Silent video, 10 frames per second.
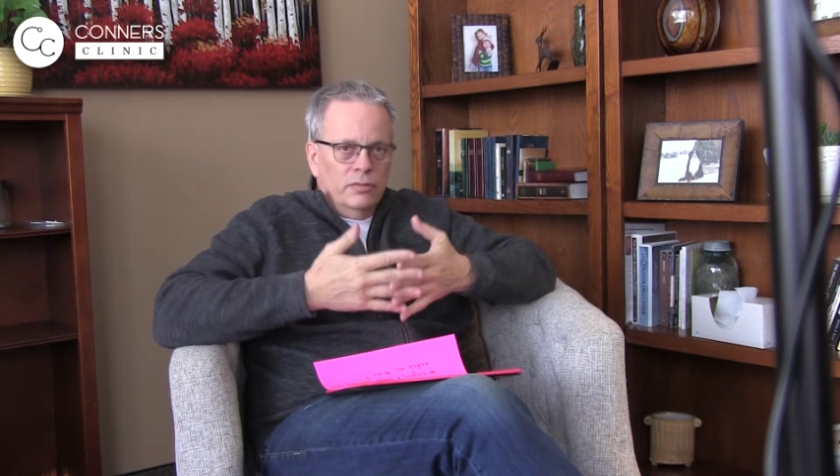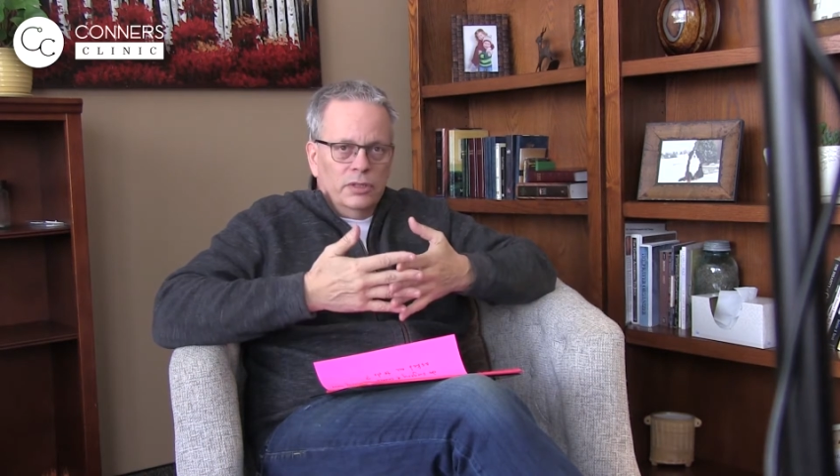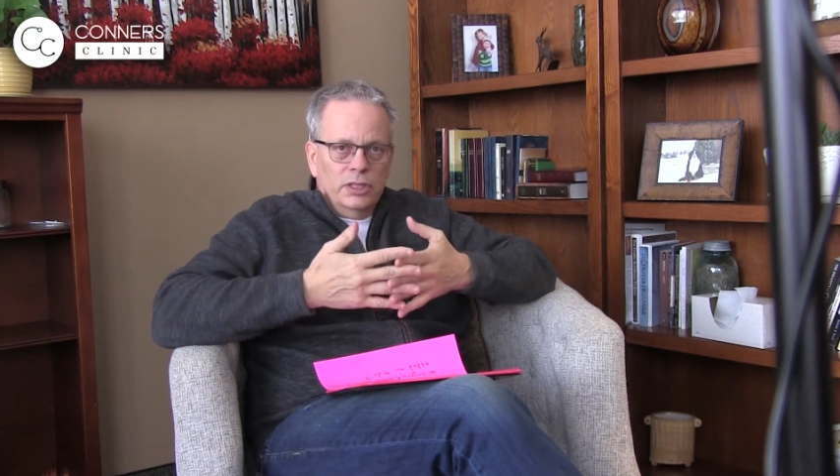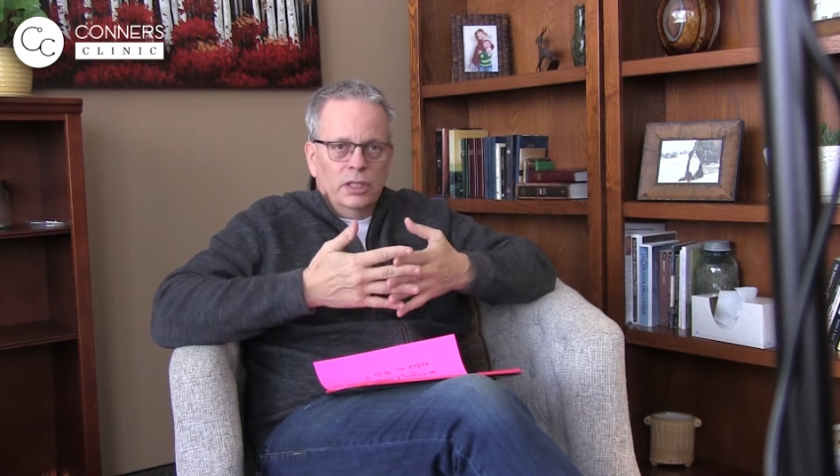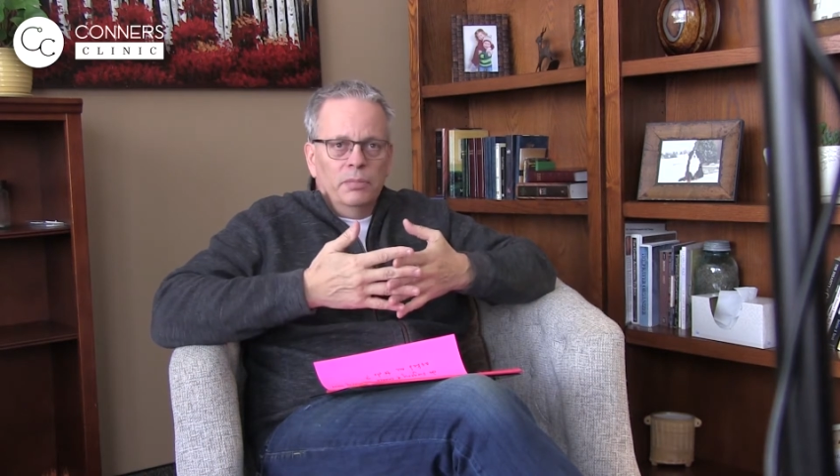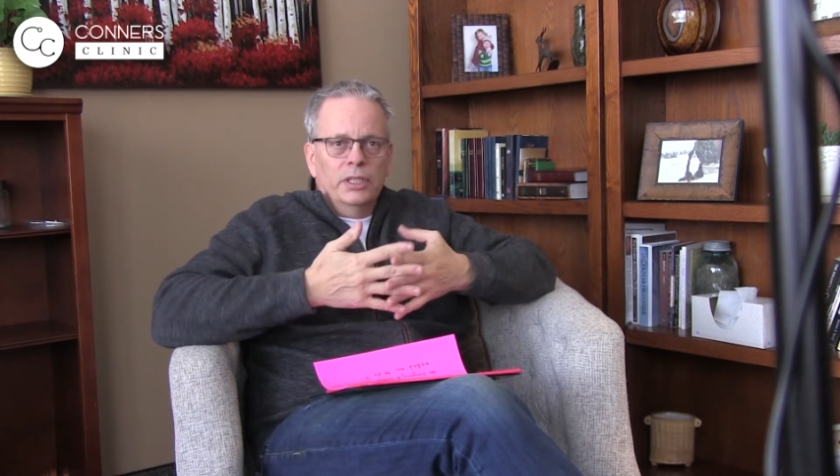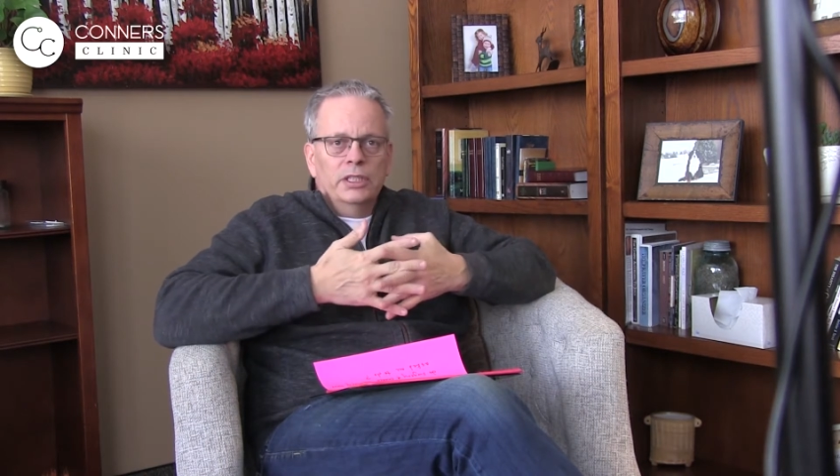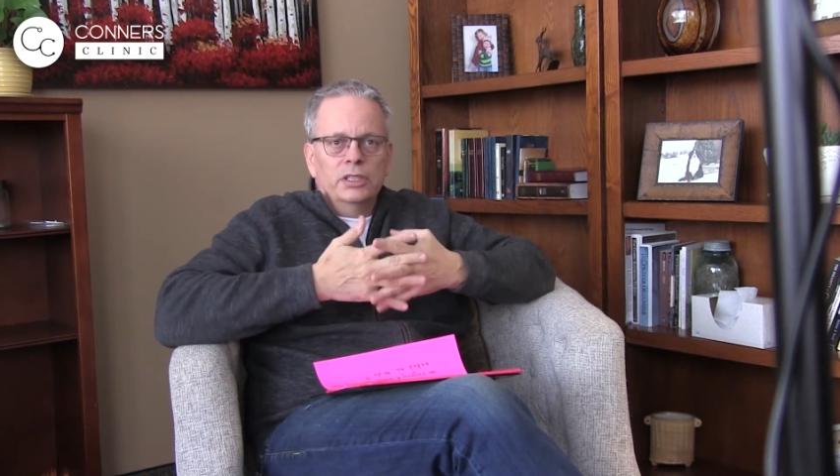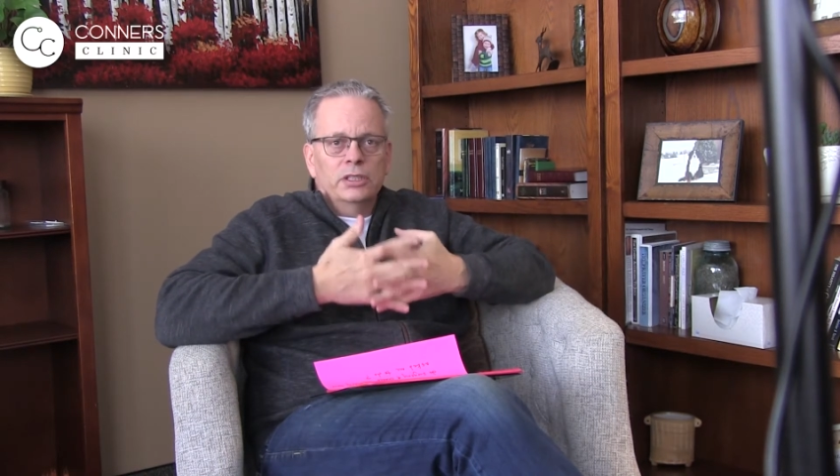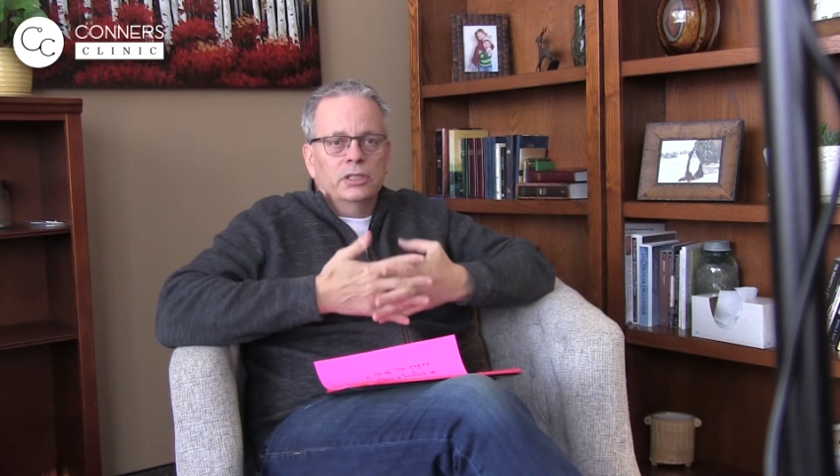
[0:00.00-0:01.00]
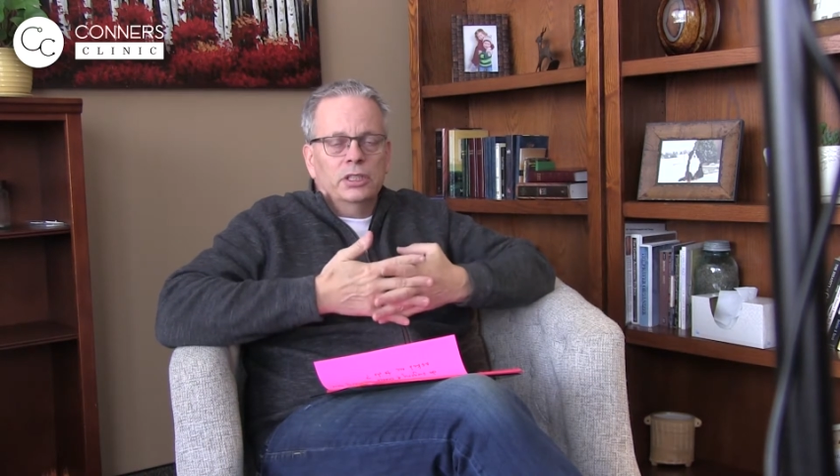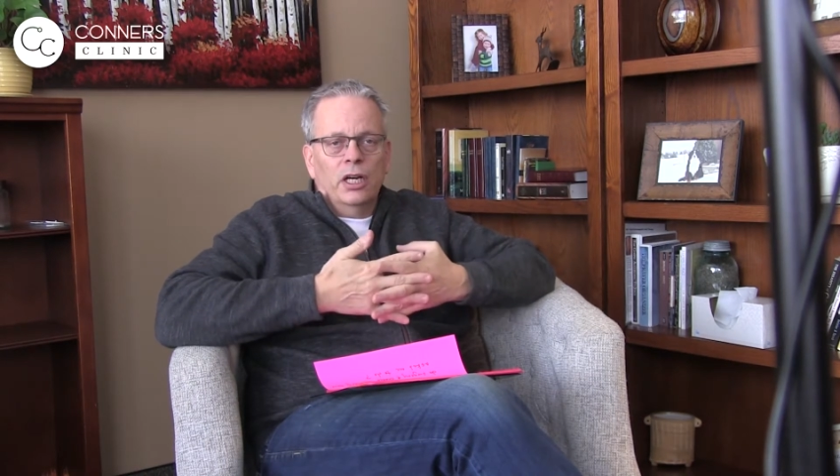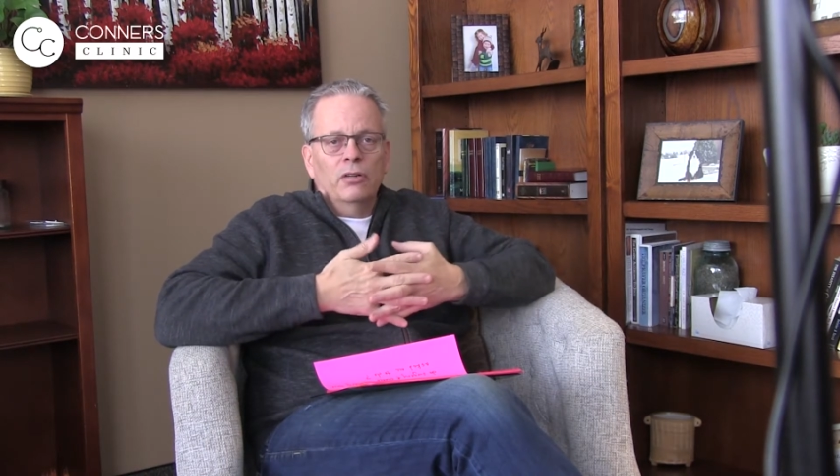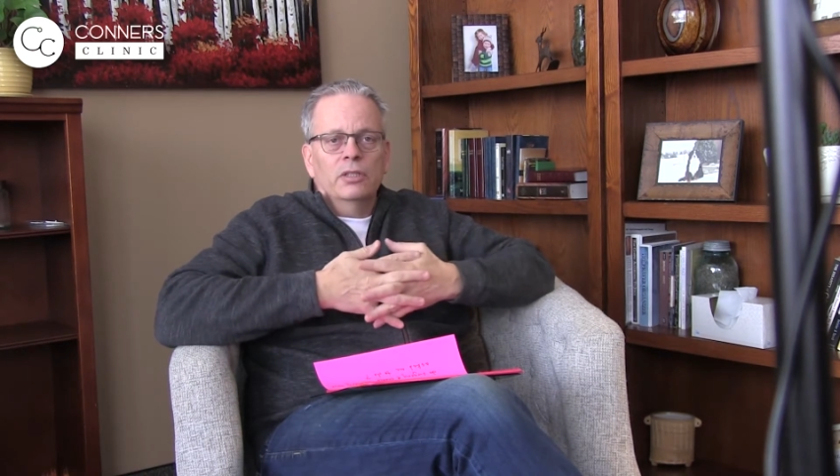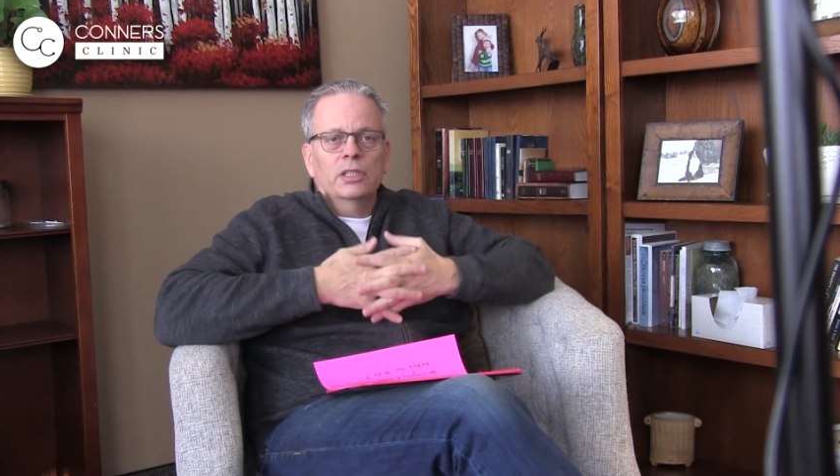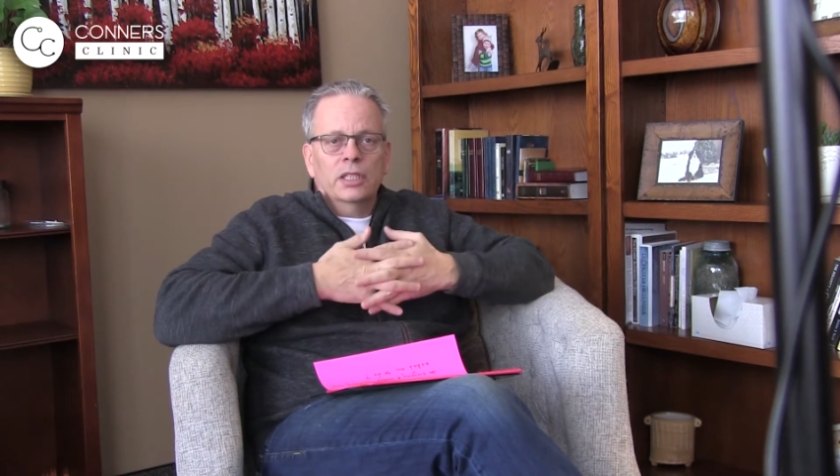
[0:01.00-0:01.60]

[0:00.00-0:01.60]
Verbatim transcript: simply start with